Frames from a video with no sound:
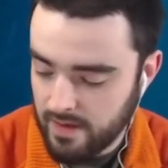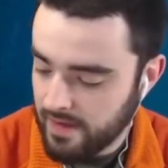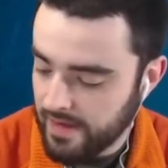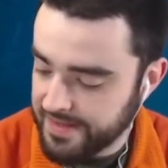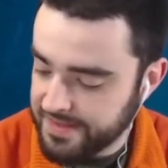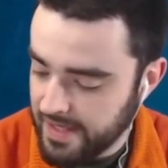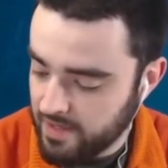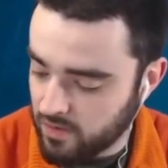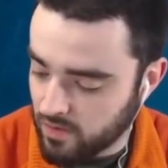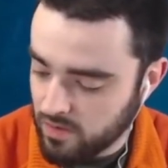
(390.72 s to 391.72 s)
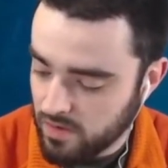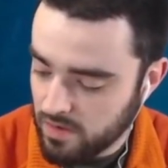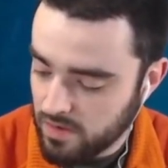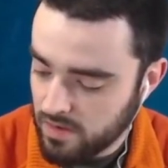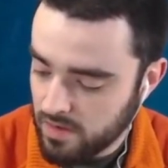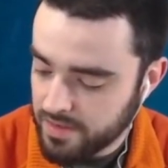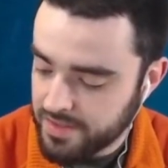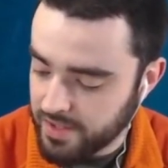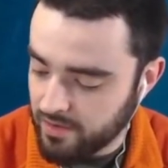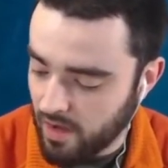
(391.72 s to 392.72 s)
is equal
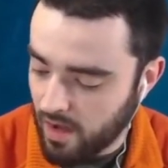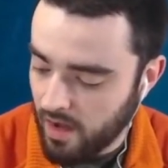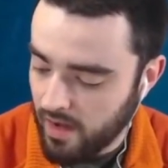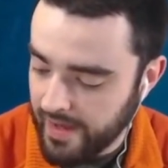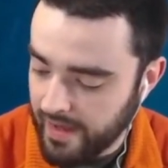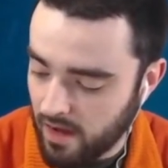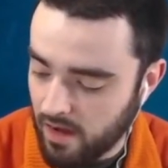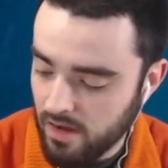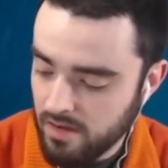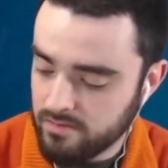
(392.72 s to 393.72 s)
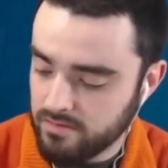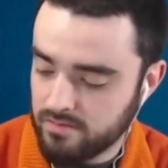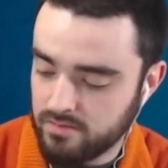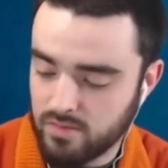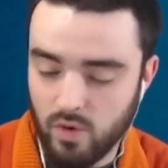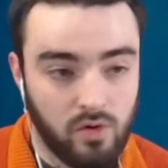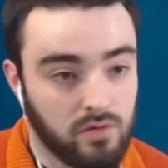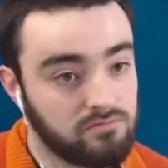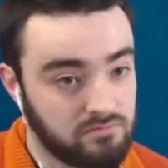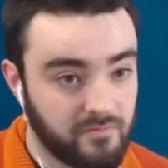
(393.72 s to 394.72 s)
to IR, or
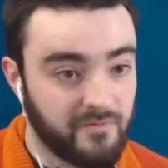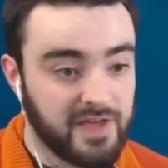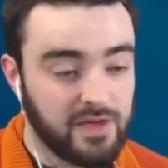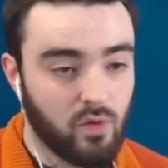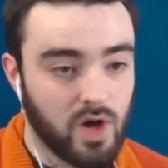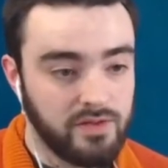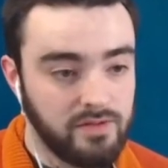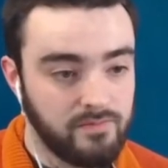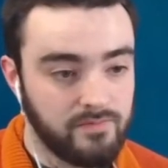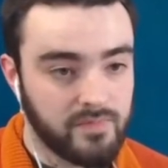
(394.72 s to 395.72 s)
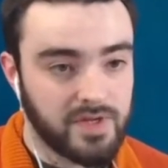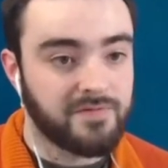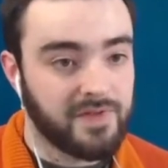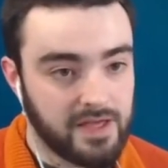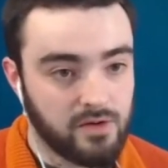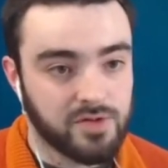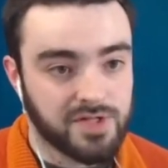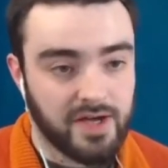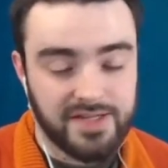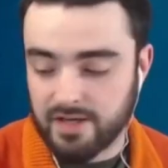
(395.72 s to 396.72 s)
V1, because V equals
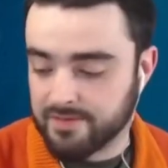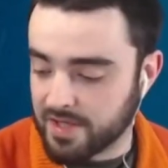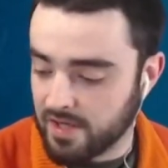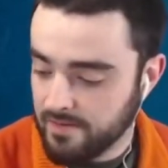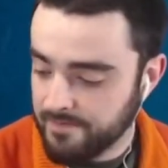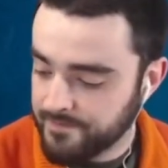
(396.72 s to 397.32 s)
I times R,